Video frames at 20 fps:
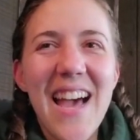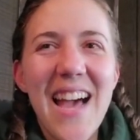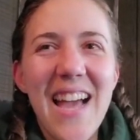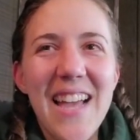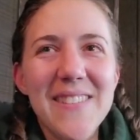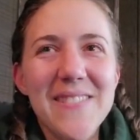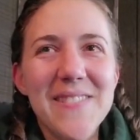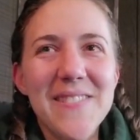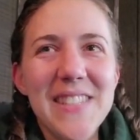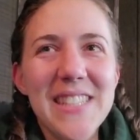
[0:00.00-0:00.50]

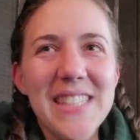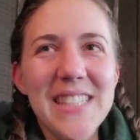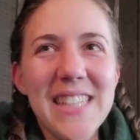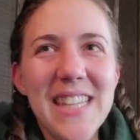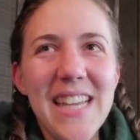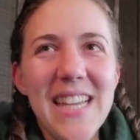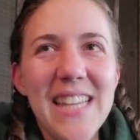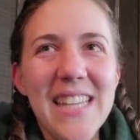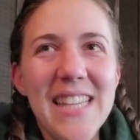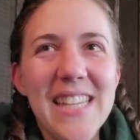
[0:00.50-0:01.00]
I feel
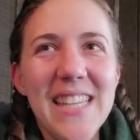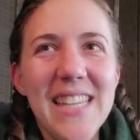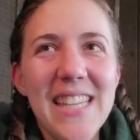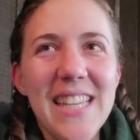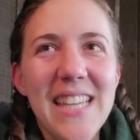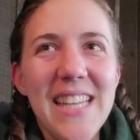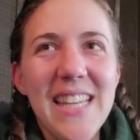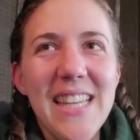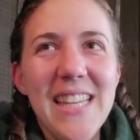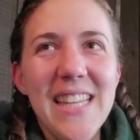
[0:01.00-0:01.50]
like
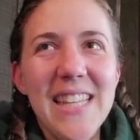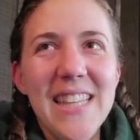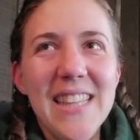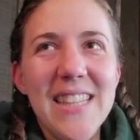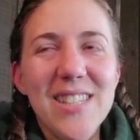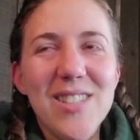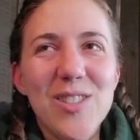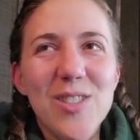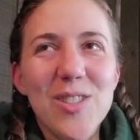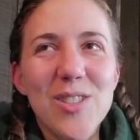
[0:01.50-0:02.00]

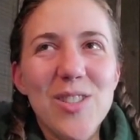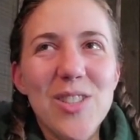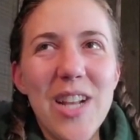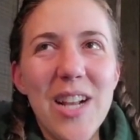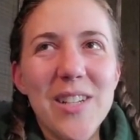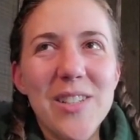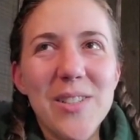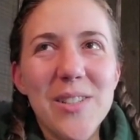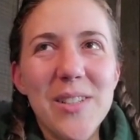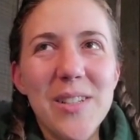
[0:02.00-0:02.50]
the
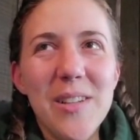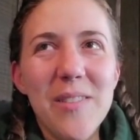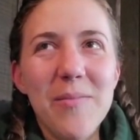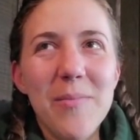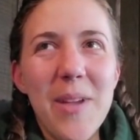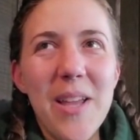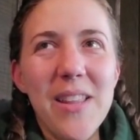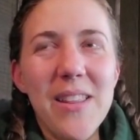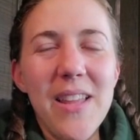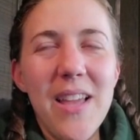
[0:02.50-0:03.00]
trajectory of
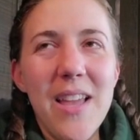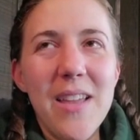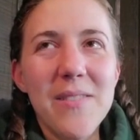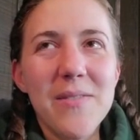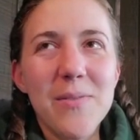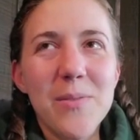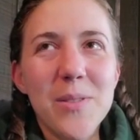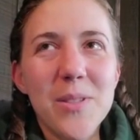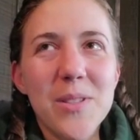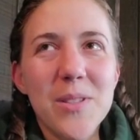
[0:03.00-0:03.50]
my
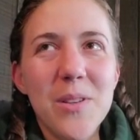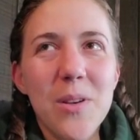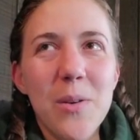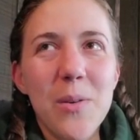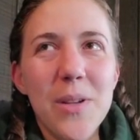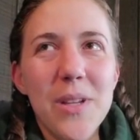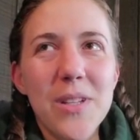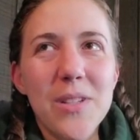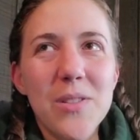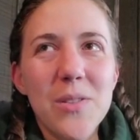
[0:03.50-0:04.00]
life was
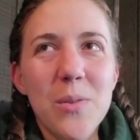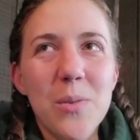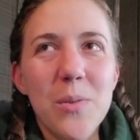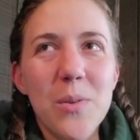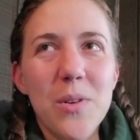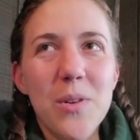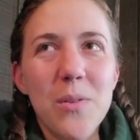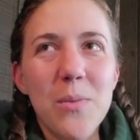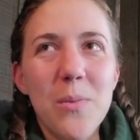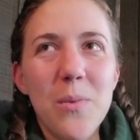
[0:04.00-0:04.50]
going
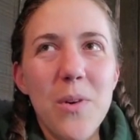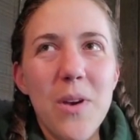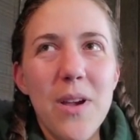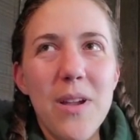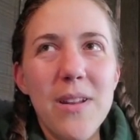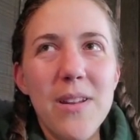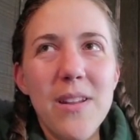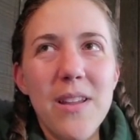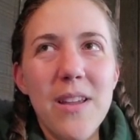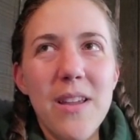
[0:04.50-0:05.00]
toward
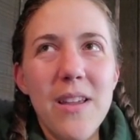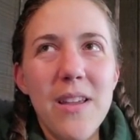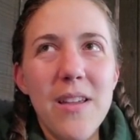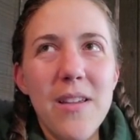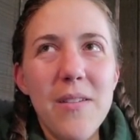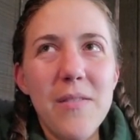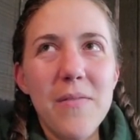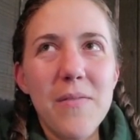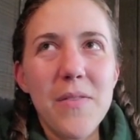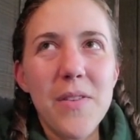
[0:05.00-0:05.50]
one
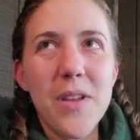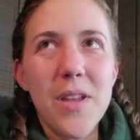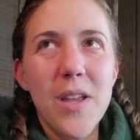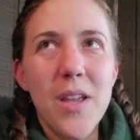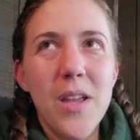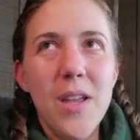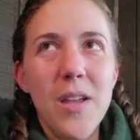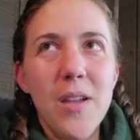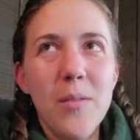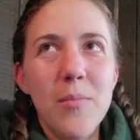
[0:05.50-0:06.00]
of
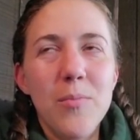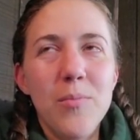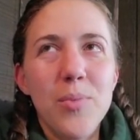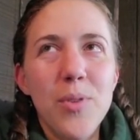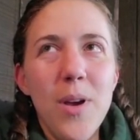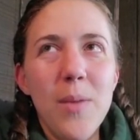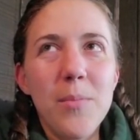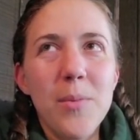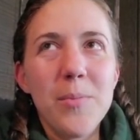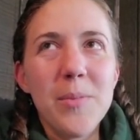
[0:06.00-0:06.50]

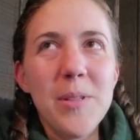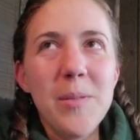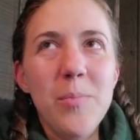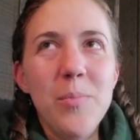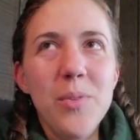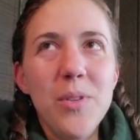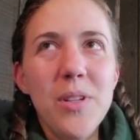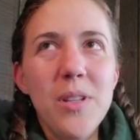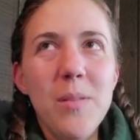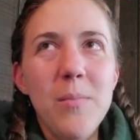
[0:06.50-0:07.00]
probably
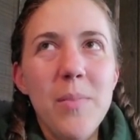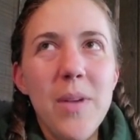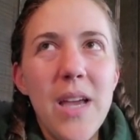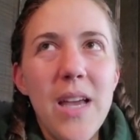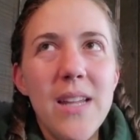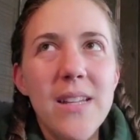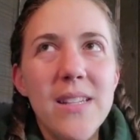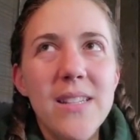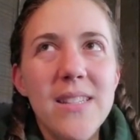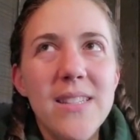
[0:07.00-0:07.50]
pretty
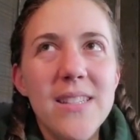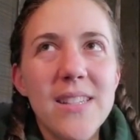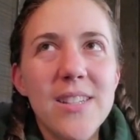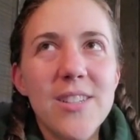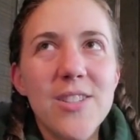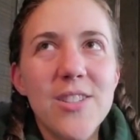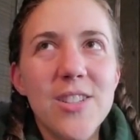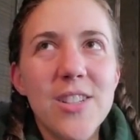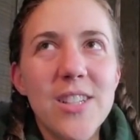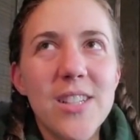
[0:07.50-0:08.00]
bad
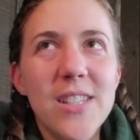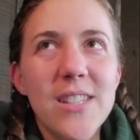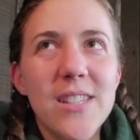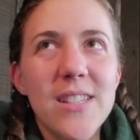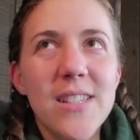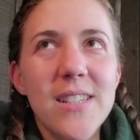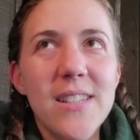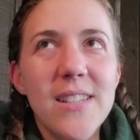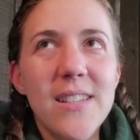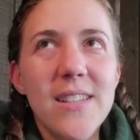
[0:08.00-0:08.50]

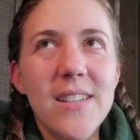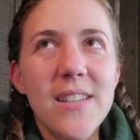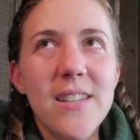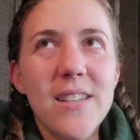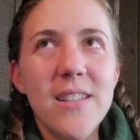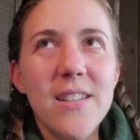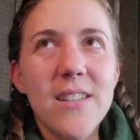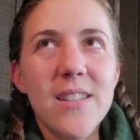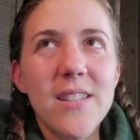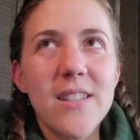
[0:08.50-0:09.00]
addiction
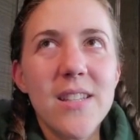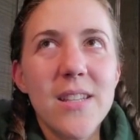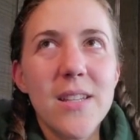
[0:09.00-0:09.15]
and